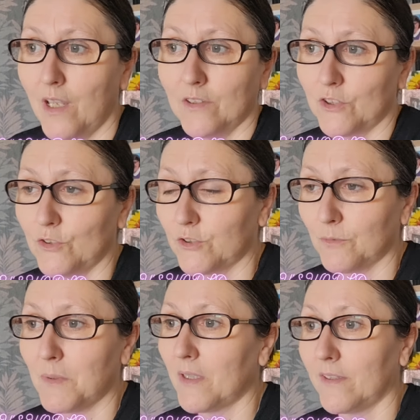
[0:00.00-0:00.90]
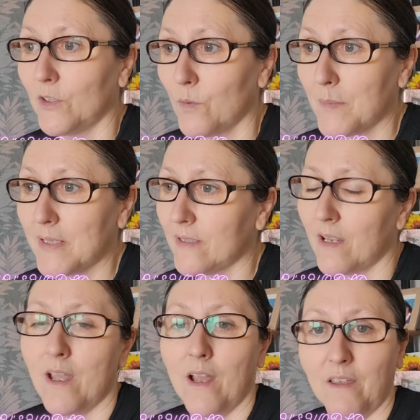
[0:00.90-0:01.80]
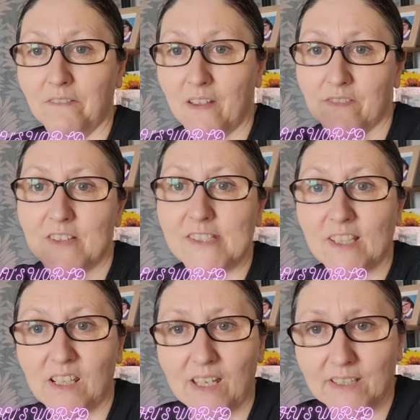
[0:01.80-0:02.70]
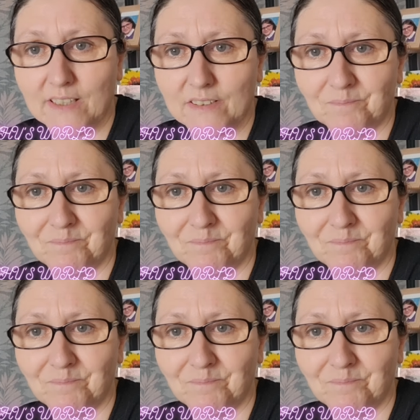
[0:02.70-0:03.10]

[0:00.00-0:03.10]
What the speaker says: do something, you know what I mean? And then there's the lying.